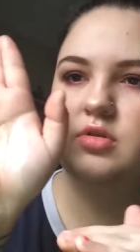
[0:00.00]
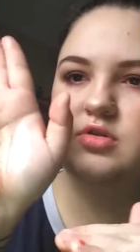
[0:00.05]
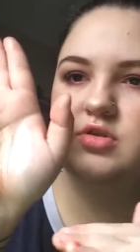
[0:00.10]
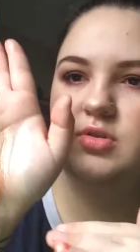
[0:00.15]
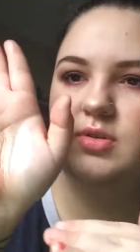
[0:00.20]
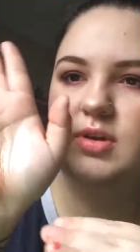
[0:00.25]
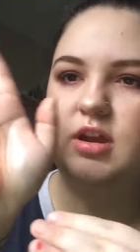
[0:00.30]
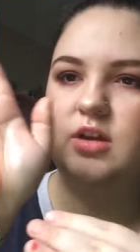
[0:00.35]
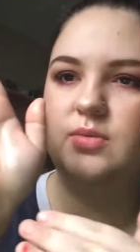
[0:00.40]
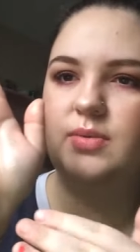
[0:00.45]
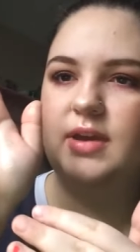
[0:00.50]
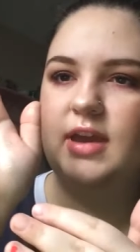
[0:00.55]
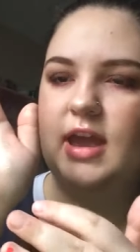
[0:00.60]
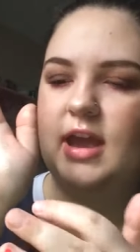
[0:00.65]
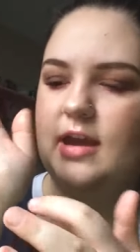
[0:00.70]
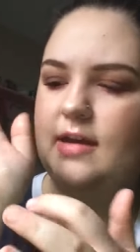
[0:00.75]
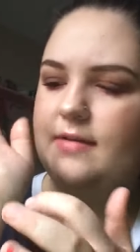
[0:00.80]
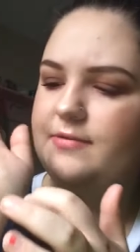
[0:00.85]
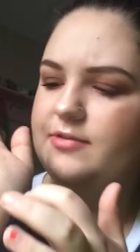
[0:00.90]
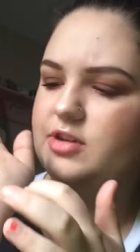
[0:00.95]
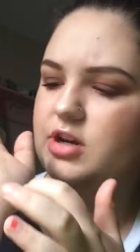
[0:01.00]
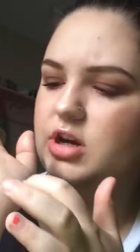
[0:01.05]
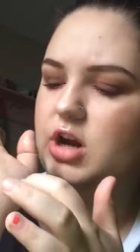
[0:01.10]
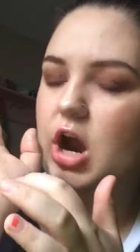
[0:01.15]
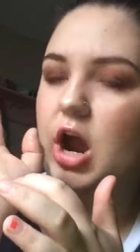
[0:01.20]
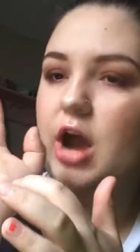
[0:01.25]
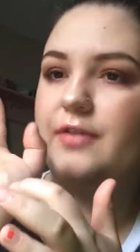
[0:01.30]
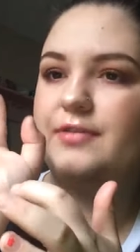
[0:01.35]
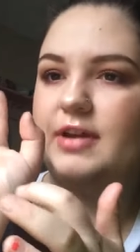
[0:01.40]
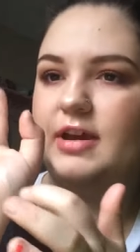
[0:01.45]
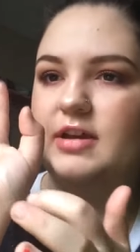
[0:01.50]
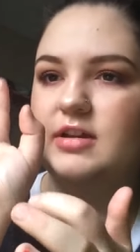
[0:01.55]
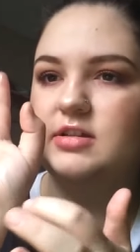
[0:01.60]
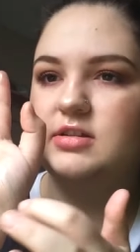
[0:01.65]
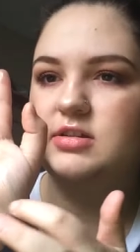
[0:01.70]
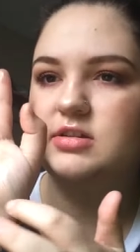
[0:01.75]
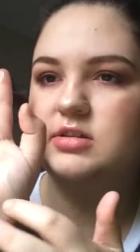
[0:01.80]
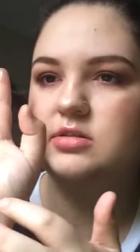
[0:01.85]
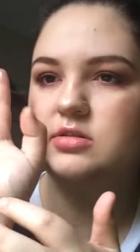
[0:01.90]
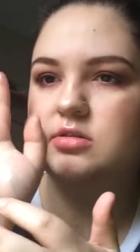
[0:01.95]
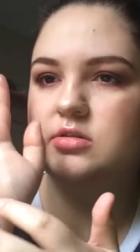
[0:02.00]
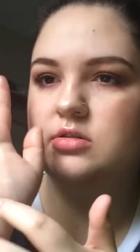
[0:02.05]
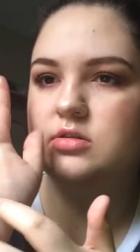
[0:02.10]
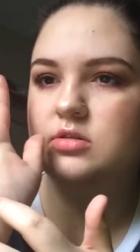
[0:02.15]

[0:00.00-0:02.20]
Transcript: So here we have sarcophagus.